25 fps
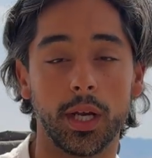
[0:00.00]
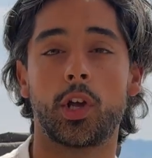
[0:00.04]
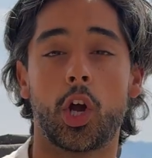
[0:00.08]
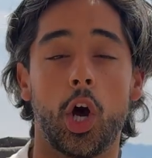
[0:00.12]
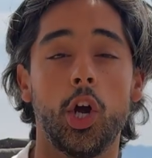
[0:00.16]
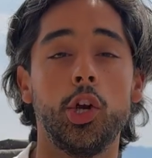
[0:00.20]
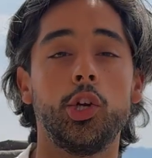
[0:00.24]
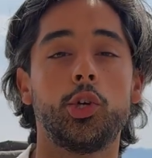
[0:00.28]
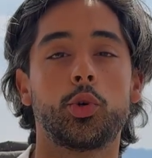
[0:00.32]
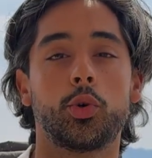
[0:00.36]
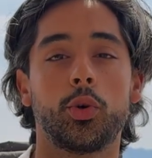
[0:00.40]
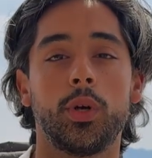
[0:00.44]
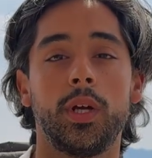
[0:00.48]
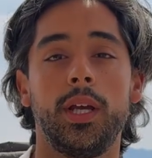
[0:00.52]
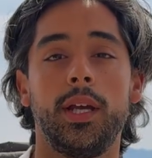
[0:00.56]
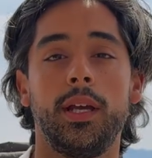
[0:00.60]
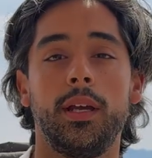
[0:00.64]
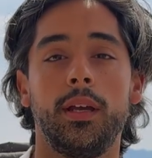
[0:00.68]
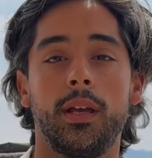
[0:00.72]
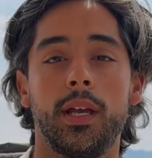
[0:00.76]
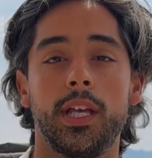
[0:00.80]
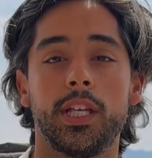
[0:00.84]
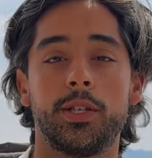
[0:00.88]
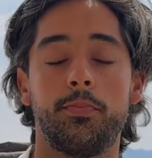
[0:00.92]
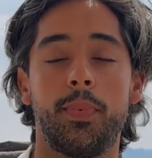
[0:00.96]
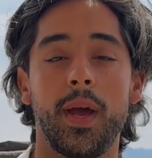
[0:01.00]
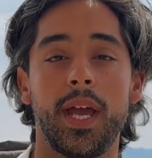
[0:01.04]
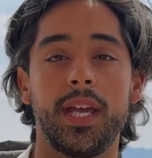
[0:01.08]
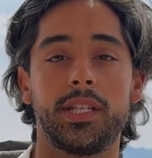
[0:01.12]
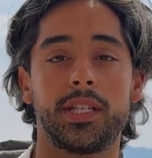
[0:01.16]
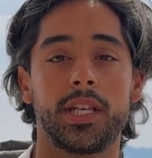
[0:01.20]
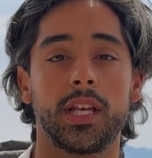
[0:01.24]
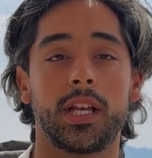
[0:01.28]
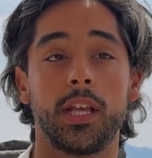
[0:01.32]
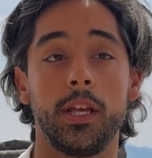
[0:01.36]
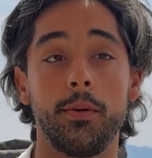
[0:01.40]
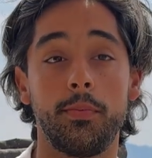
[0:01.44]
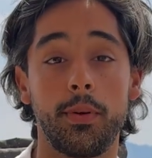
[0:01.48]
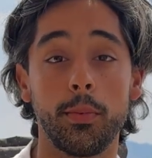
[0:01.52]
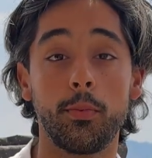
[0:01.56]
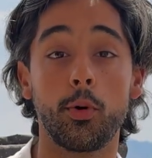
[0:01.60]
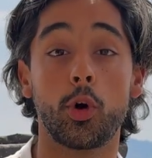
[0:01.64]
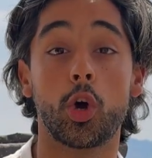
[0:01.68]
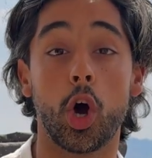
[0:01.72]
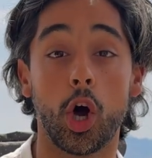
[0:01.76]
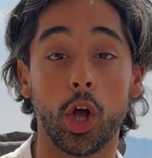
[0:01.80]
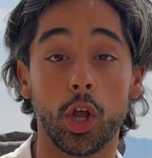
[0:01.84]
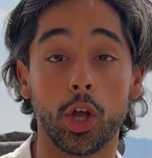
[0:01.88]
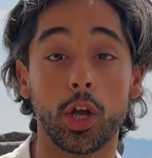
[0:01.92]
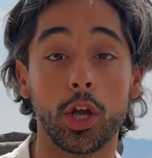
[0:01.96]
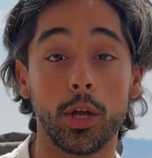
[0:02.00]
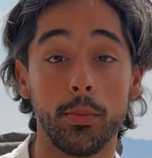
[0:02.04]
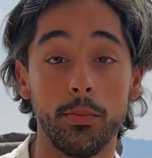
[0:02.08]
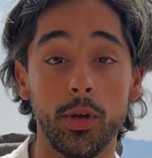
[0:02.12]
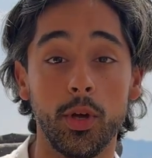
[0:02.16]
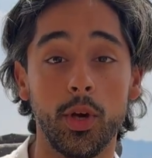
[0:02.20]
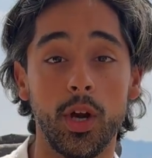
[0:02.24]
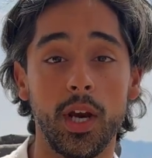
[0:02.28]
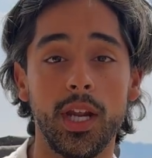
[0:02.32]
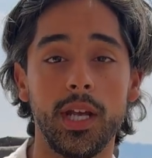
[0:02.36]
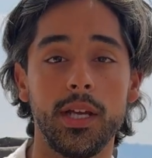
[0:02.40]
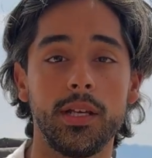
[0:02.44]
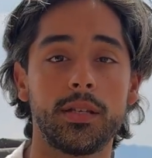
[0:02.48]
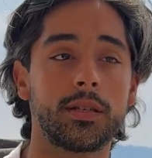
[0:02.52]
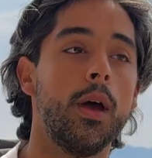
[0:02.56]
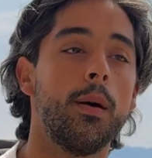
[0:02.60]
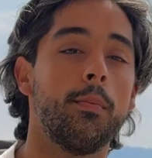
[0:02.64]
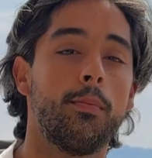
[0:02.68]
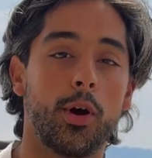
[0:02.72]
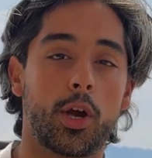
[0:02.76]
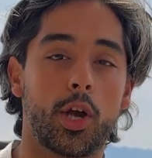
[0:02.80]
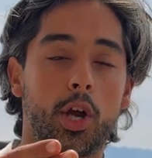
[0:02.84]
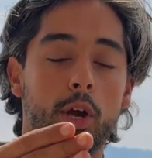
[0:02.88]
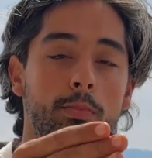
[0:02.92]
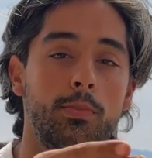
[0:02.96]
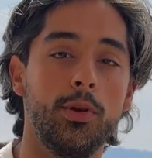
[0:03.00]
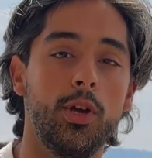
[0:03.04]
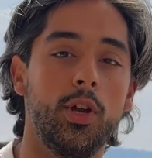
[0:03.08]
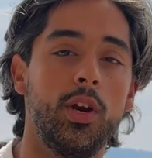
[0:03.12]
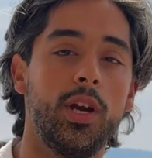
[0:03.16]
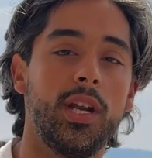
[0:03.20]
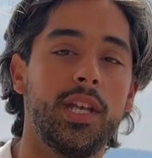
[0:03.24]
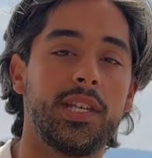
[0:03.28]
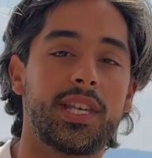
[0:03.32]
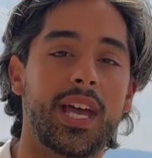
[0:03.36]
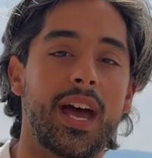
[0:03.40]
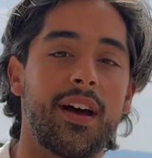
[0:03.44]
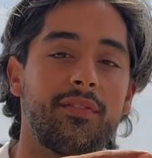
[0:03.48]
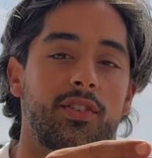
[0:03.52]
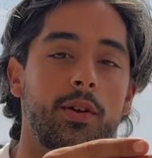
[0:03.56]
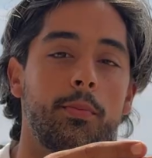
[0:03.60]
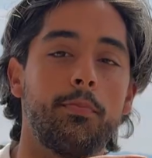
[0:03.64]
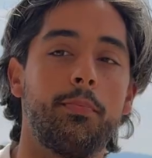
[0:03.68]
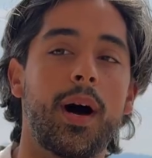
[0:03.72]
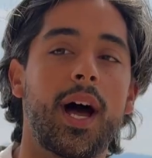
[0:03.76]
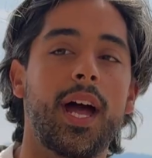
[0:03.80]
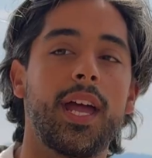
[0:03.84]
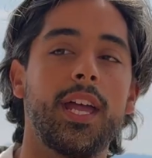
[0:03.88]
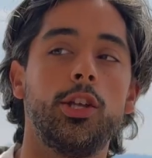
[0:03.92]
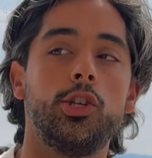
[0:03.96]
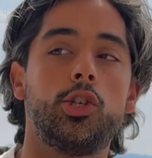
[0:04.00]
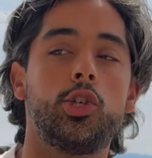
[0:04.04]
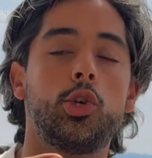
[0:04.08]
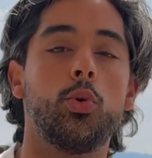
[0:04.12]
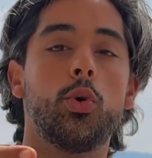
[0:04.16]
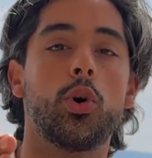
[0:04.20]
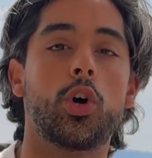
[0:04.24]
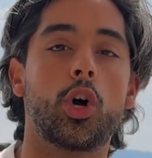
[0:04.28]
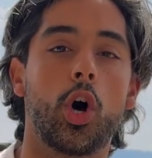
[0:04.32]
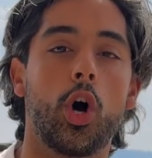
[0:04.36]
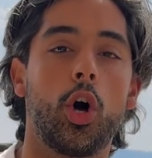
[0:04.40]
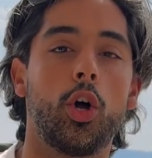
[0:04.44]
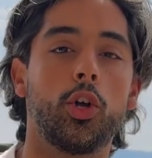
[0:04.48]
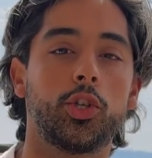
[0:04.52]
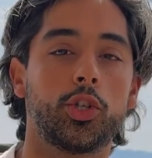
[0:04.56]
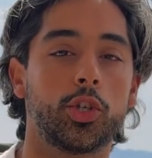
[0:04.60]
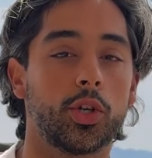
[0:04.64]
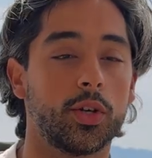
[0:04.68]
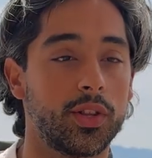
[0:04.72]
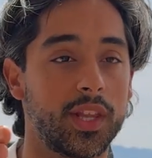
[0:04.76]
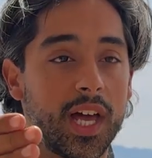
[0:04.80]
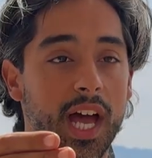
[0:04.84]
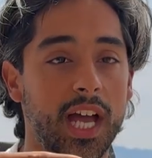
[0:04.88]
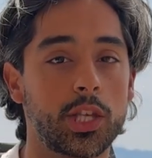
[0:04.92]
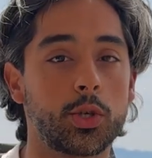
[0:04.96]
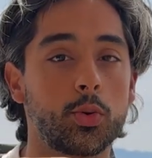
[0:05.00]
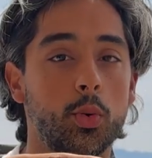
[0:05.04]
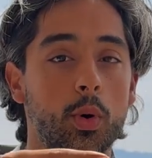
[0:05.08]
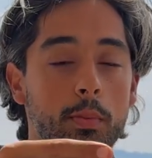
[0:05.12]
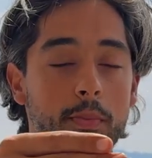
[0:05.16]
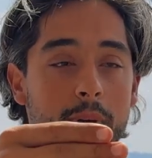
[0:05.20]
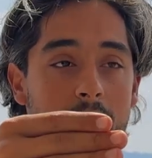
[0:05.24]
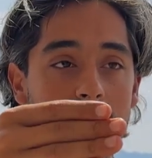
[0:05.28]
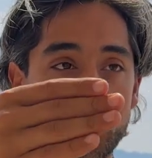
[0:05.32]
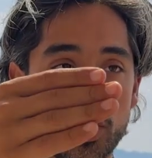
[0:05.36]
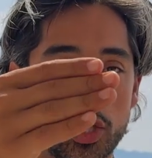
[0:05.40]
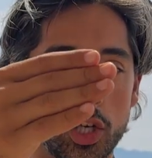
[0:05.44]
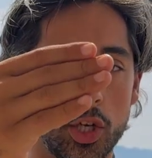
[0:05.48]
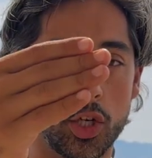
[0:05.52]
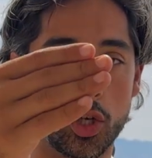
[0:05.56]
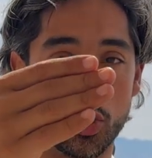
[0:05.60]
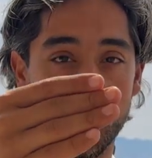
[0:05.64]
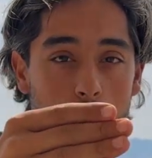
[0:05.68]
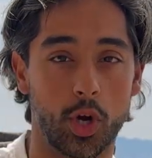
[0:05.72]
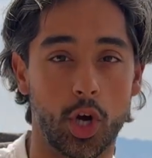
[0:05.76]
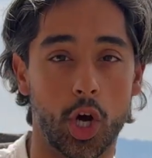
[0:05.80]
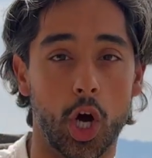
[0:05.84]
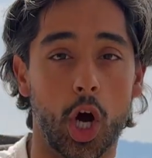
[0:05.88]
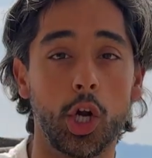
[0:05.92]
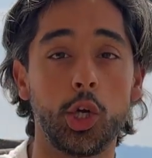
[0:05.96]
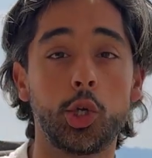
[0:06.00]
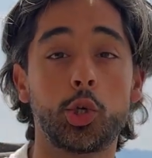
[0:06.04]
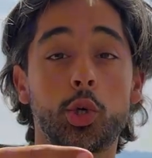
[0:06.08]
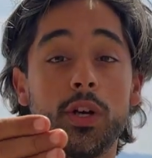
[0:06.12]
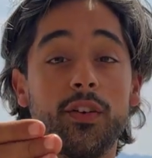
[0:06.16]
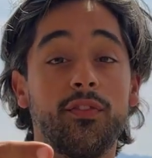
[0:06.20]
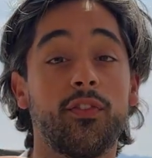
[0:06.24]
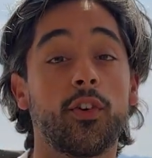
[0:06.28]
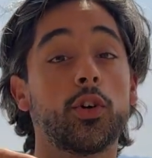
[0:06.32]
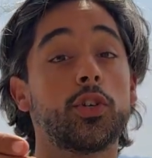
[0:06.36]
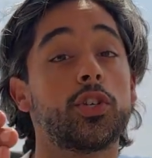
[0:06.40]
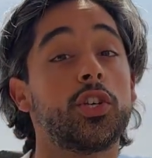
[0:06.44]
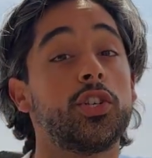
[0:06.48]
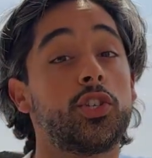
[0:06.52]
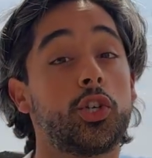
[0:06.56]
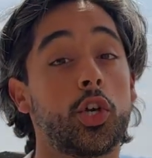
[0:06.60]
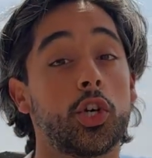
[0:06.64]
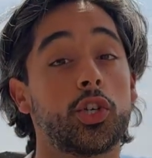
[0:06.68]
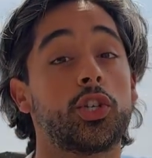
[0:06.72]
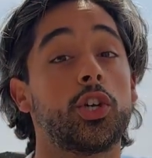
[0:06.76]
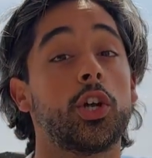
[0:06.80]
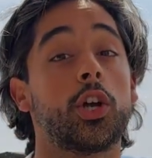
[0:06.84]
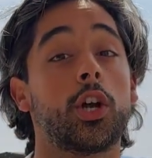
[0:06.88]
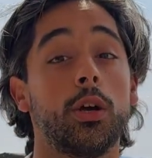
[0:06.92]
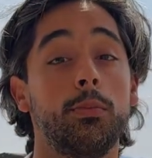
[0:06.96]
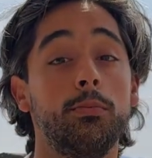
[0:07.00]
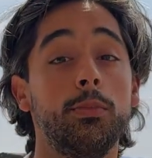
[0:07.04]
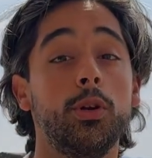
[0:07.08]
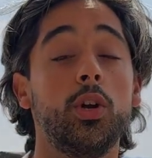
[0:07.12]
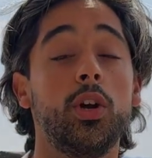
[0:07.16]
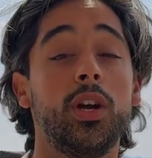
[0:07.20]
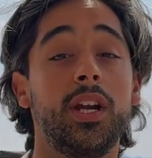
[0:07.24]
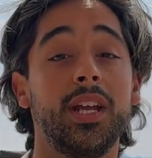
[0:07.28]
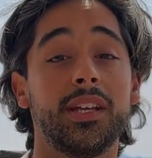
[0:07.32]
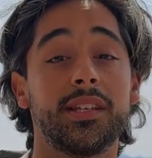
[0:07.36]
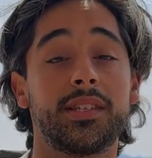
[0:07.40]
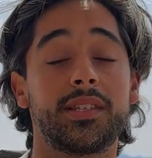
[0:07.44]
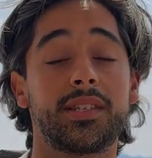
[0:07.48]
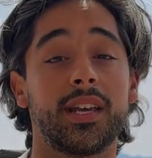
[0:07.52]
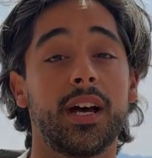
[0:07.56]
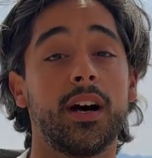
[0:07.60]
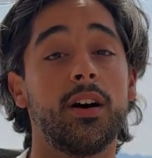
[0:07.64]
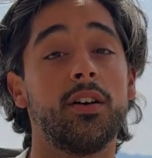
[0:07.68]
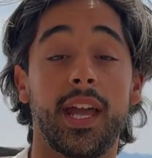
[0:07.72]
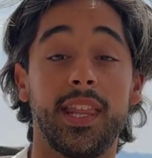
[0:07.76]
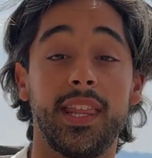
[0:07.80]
Country is basically, people call it communities, but communities have to buy into a culture. That's what makes it into a country versus just a community itself.